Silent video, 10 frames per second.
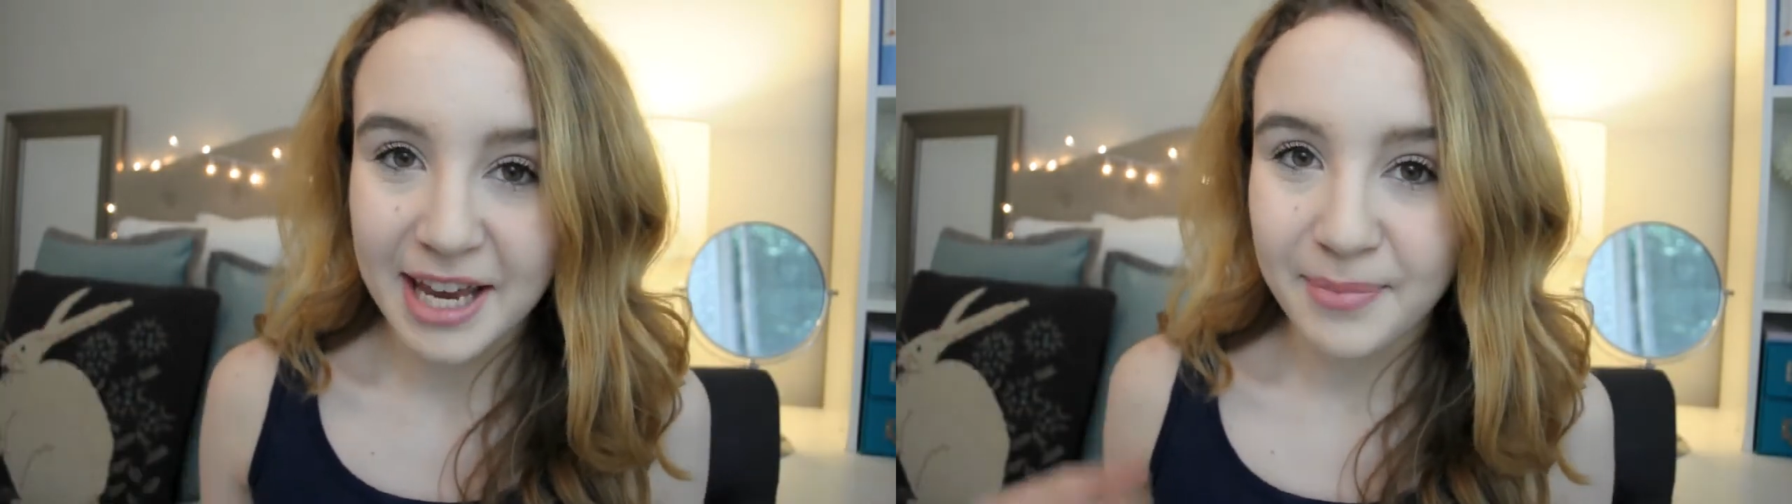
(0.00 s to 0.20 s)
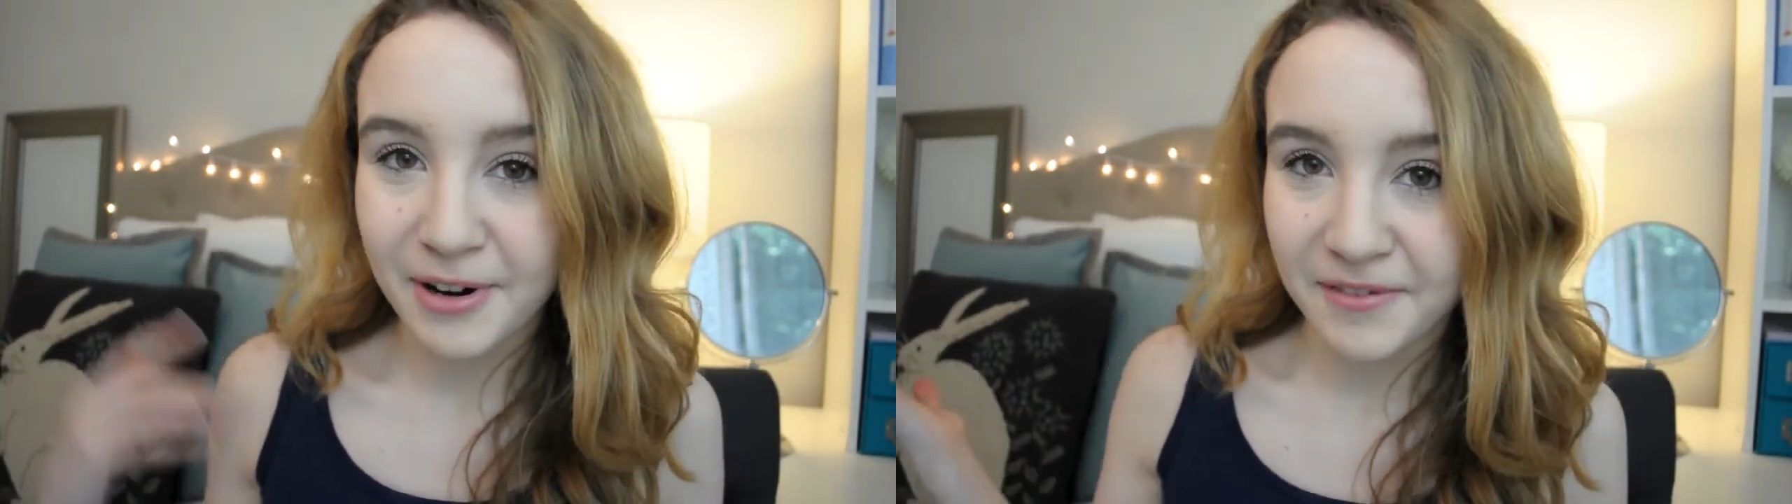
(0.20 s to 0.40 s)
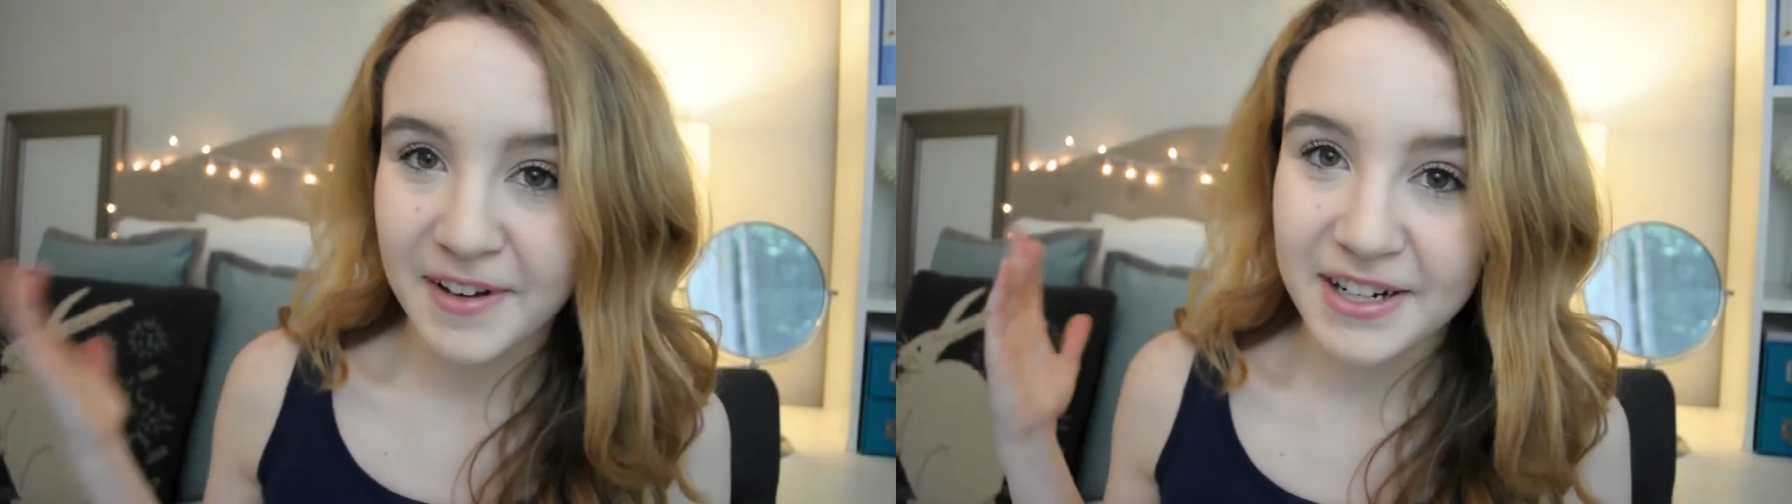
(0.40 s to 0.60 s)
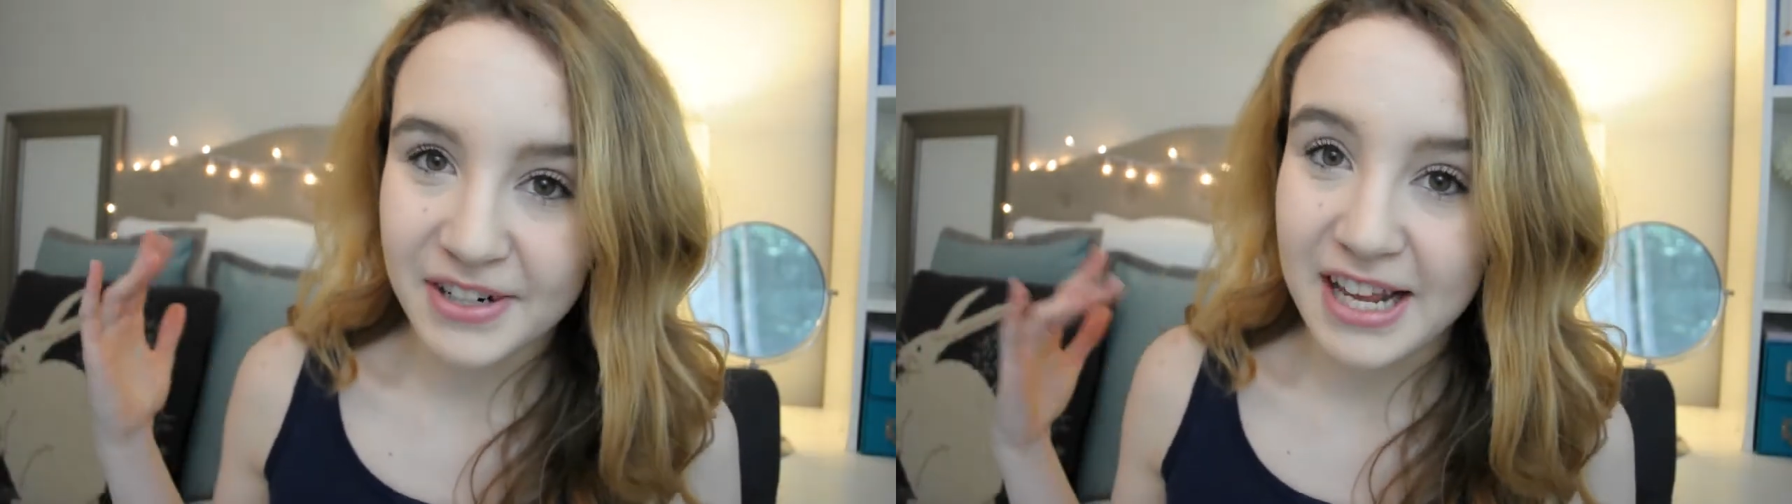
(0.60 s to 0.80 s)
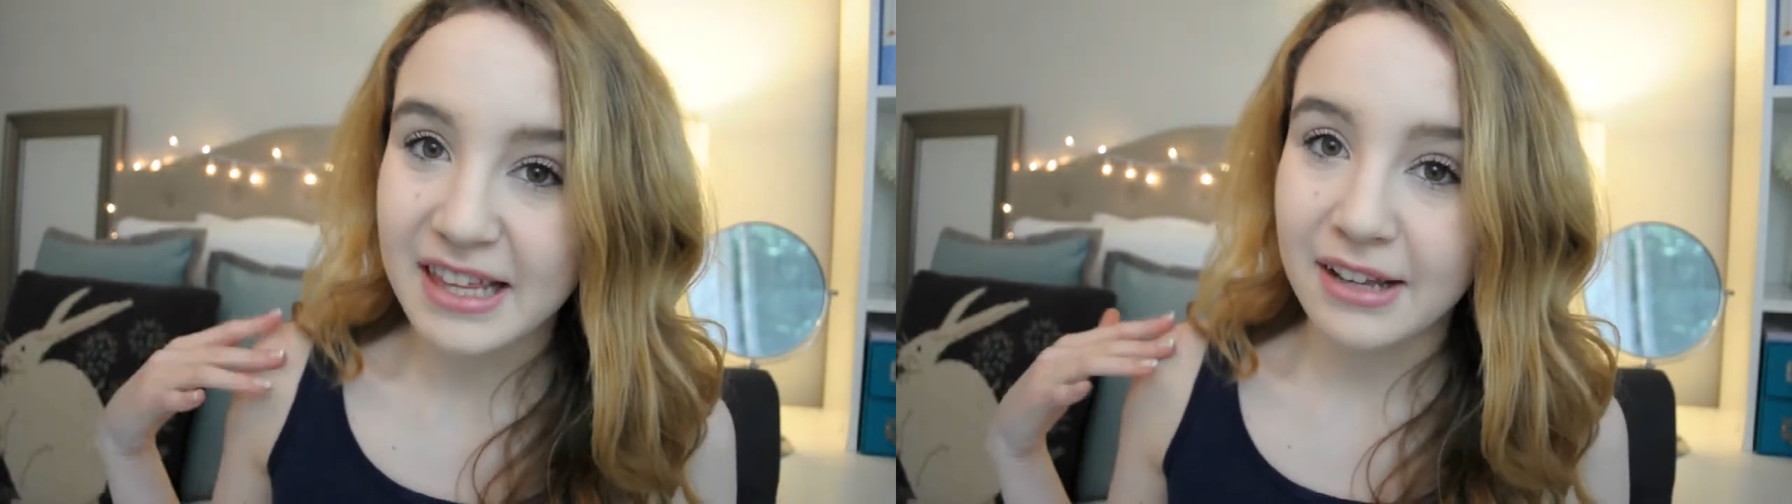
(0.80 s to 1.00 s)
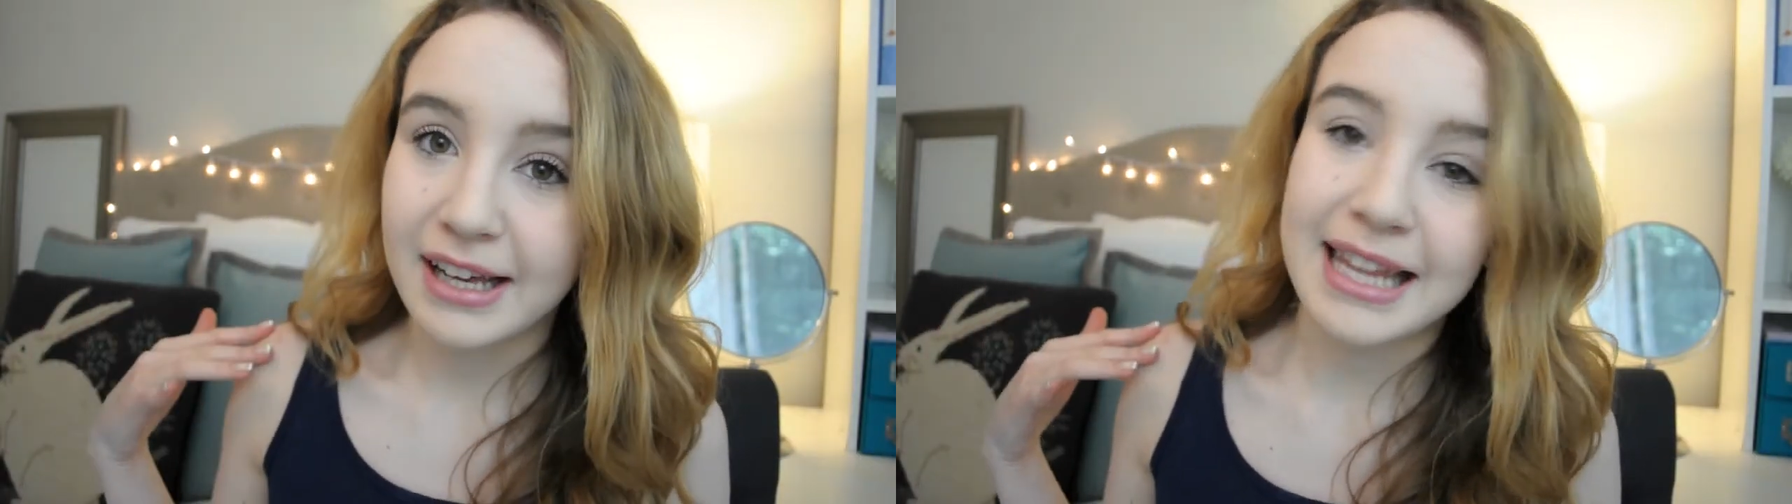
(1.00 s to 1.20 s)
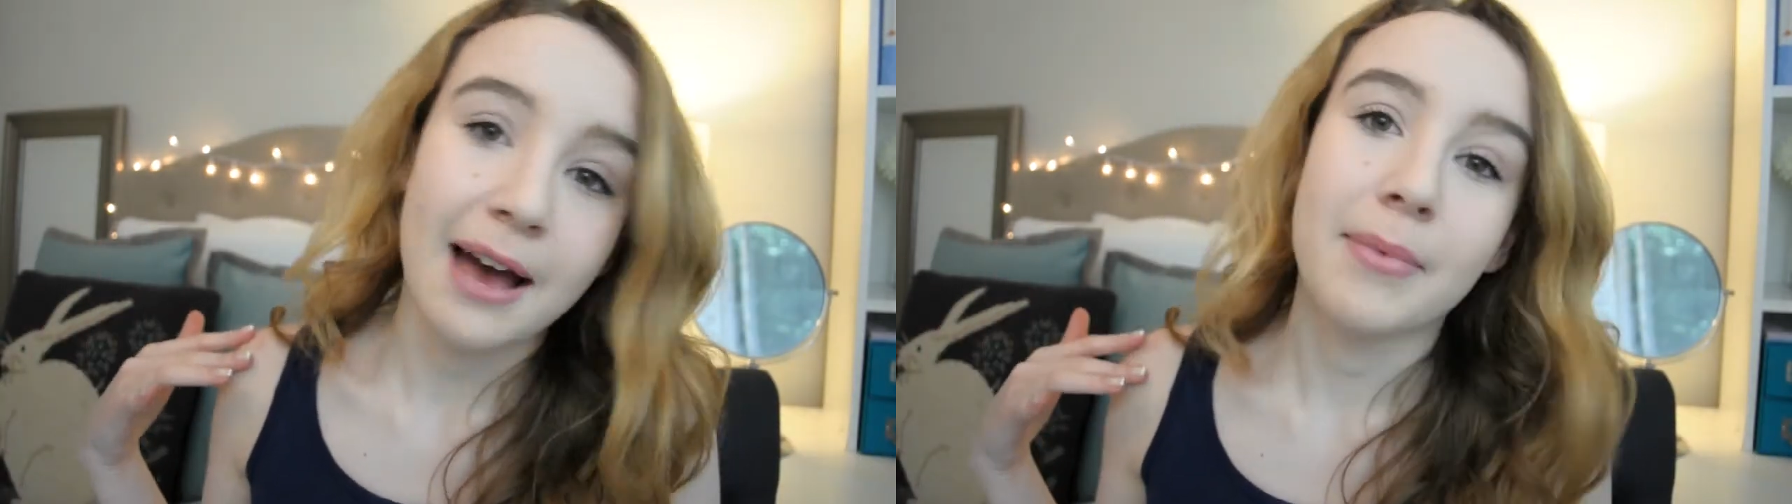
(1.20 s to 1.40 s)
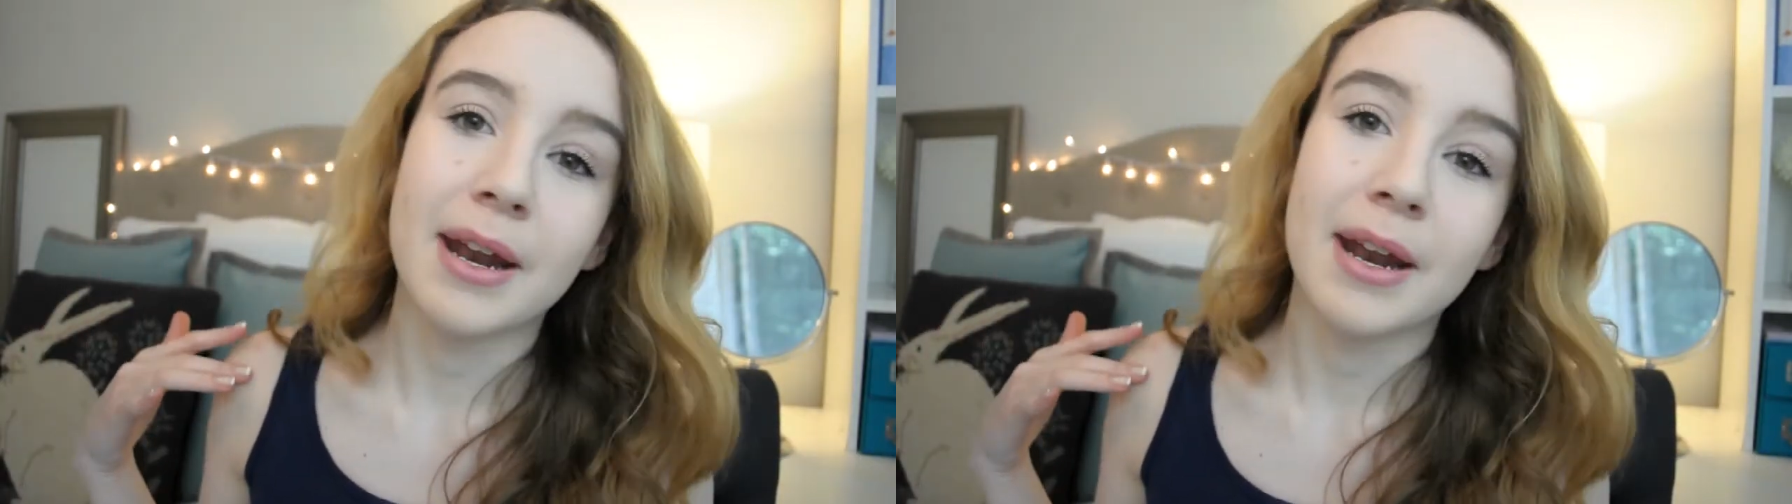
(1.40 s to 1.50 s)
perfect or anything like that,